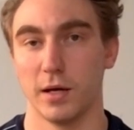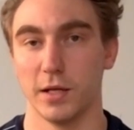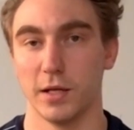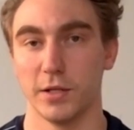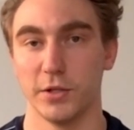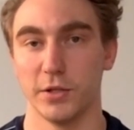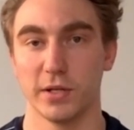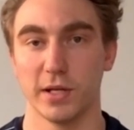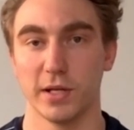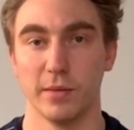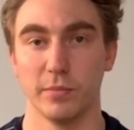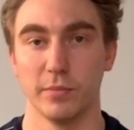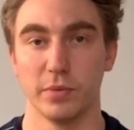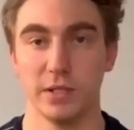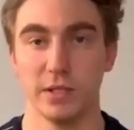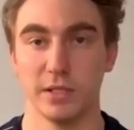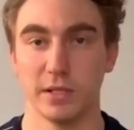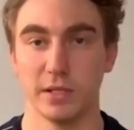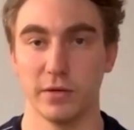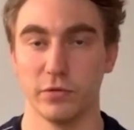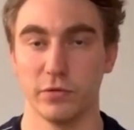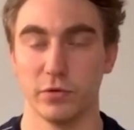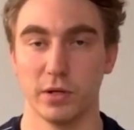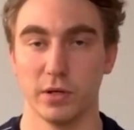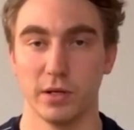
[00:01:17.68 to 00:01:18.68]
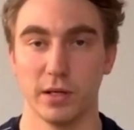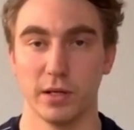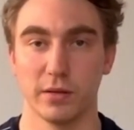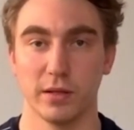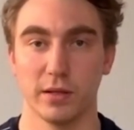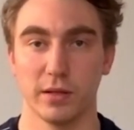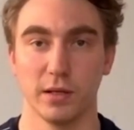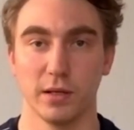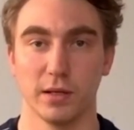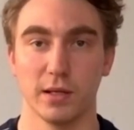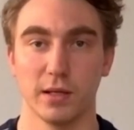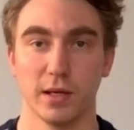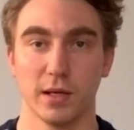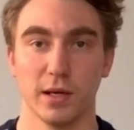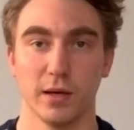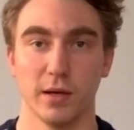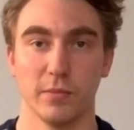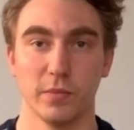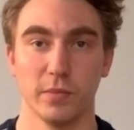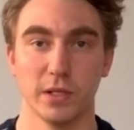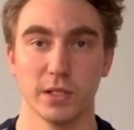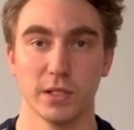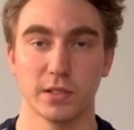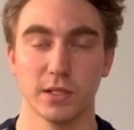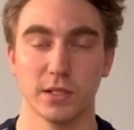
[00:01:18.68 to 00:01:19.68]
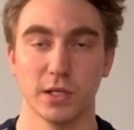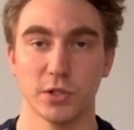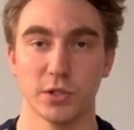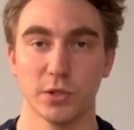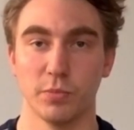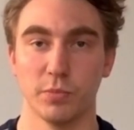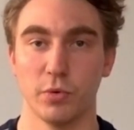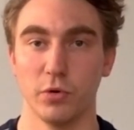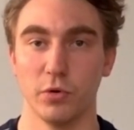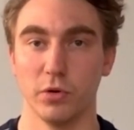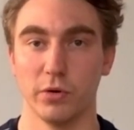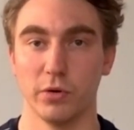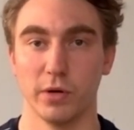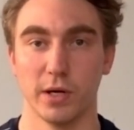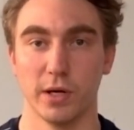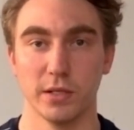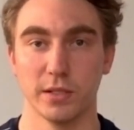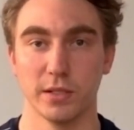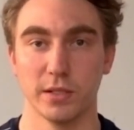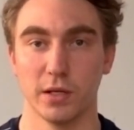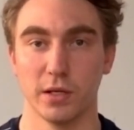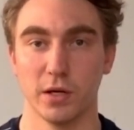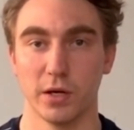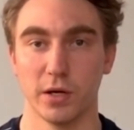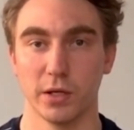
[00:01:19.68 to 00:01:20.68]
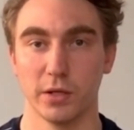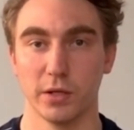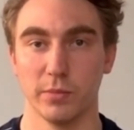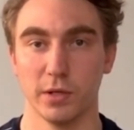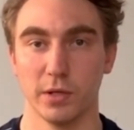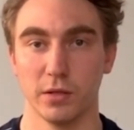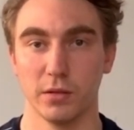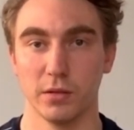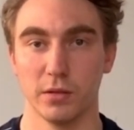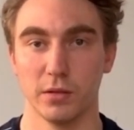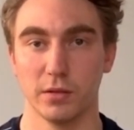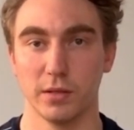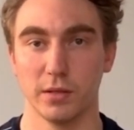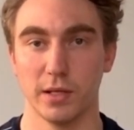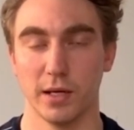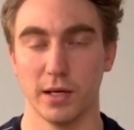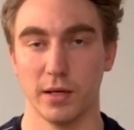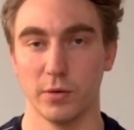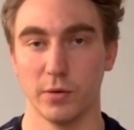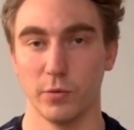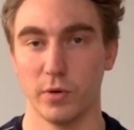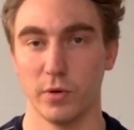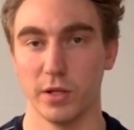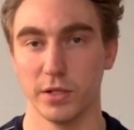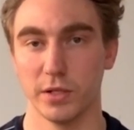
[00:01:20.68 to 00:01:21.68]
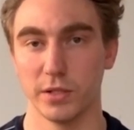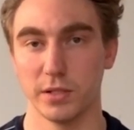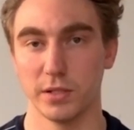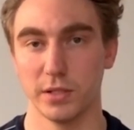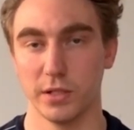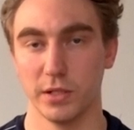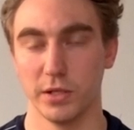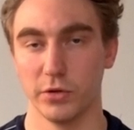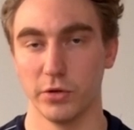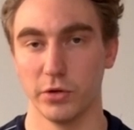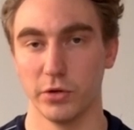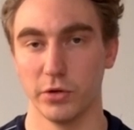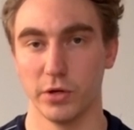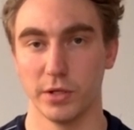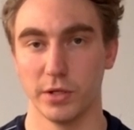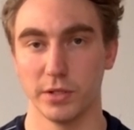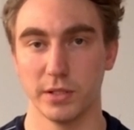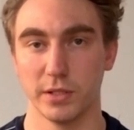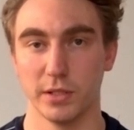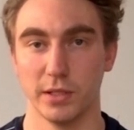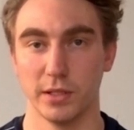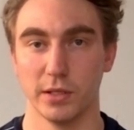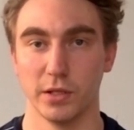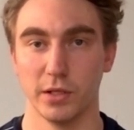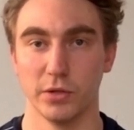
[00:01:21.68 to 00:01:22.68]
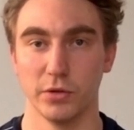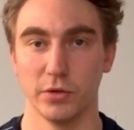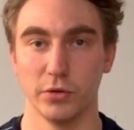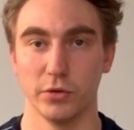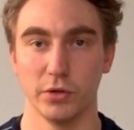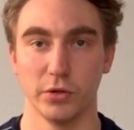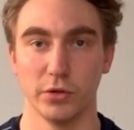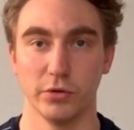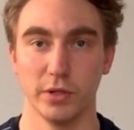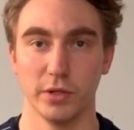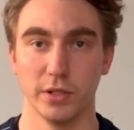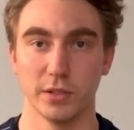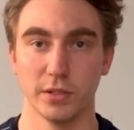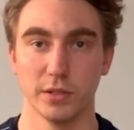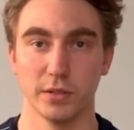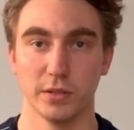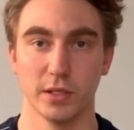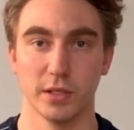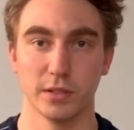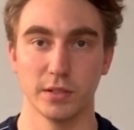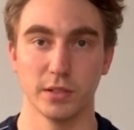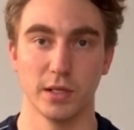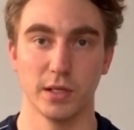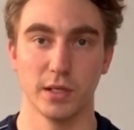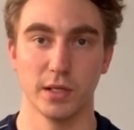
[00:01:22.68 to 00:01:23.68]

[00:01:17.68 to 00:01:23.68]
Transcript: You can't please everyone. I think um, it's such a polarizing argument, uh, whether to kneel or not to kneel, and who agrees and doesn't.